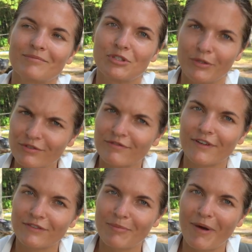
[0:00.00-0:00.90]

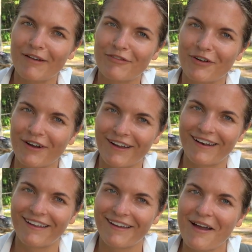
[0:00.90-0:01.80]
250 baht for a
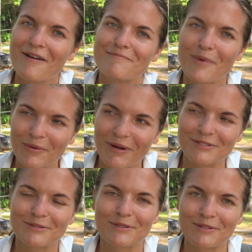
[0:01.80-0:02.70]

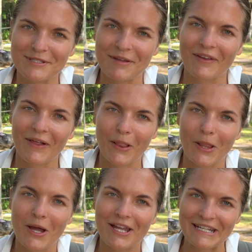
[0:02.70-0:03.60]
motorized scooter is sounding a
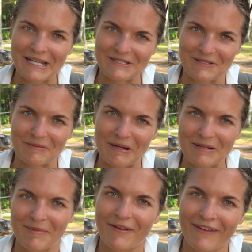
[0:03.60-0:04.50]
lot nicer right
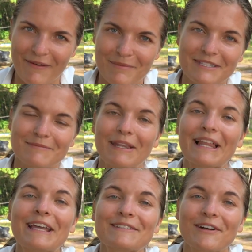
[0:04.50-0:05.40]
about now because my
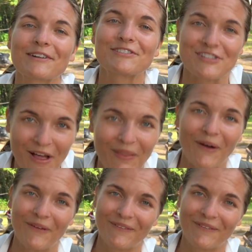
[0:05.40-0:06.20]
legs are jello.